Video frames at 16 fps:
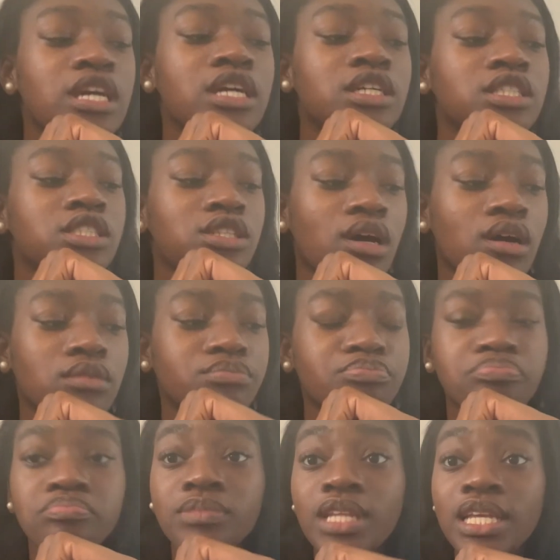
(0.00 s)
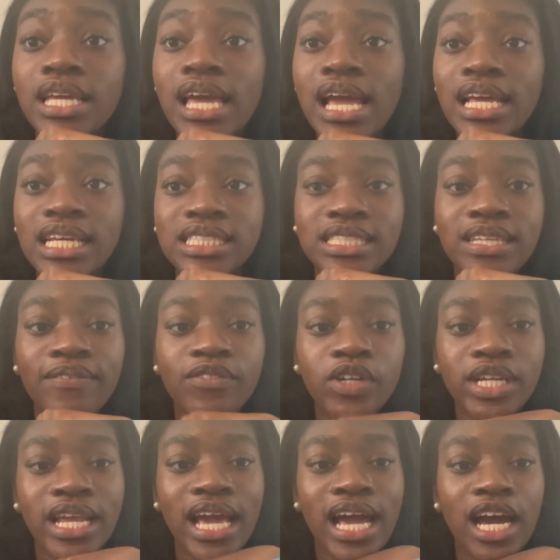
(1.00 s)
So yeah, that's it for
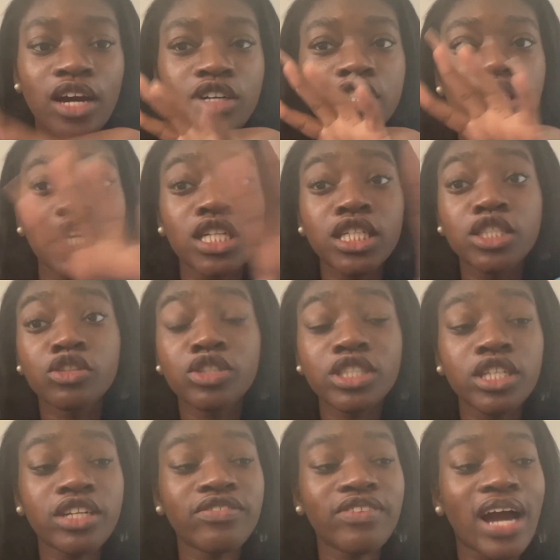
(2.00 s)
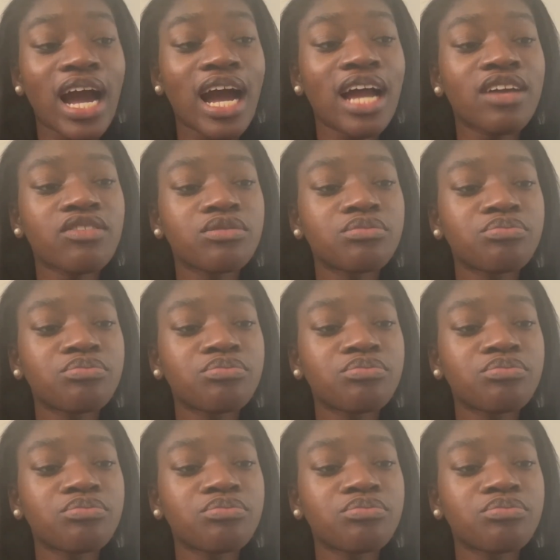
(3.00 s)
now. It's currently 3:35.